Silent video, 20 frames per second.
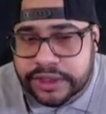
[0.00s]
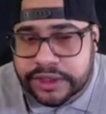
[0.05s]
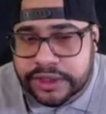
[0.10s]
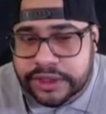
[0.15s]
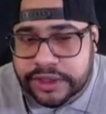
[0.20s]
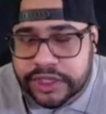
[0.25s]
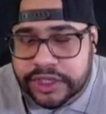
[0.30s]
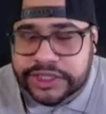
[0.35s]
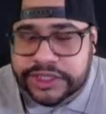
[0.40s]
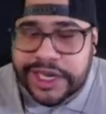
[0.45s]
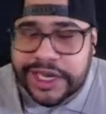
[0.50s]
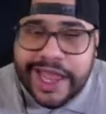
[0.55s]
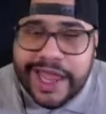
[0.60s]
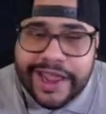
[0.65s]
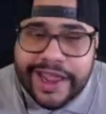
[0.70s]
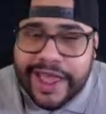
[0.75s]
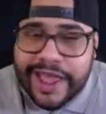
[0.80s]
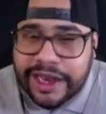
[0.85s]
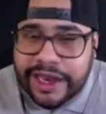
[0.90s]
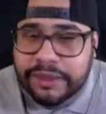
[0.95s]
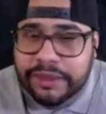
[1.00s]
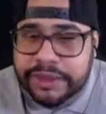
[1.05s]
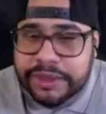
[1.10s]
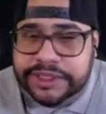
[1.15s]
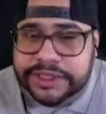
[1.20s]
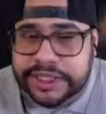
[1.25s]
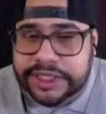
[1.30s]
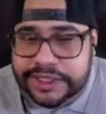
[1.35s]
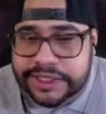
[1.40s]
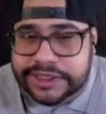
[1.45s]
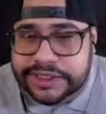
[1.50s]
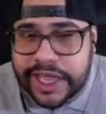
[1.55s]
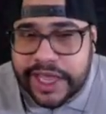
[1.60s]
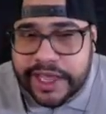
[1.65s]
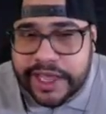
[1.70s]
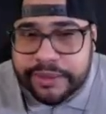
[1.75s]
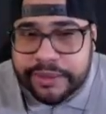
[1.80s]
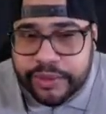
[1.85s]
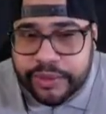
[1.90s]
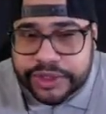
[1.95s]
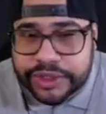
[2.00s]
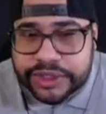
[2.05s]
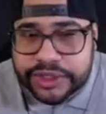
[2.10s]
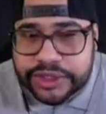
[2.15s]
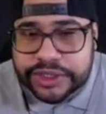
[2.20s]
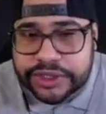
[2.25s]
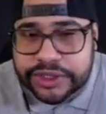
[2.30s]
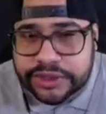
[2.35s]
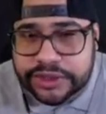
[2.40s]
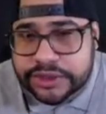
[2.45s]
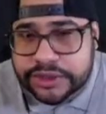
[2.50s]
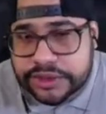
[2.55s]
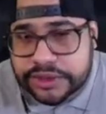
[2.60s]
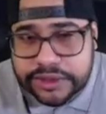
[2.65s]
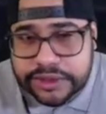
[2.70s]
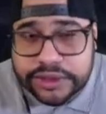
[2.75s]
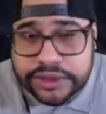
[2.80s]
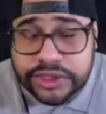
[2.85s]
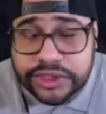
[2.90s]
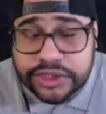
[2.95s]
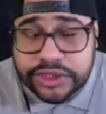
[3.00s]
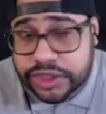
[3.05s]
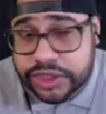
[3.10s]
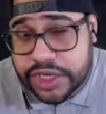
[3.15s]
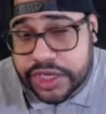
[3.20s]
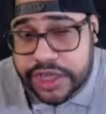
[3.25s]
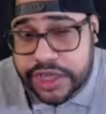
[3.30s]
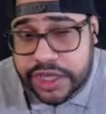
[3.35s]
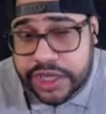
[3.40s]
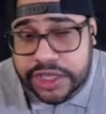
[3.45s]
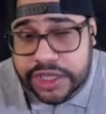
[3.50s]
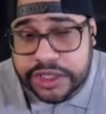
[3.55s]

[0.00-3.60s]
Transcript: There's a lot of elements in this game, which is a good thing.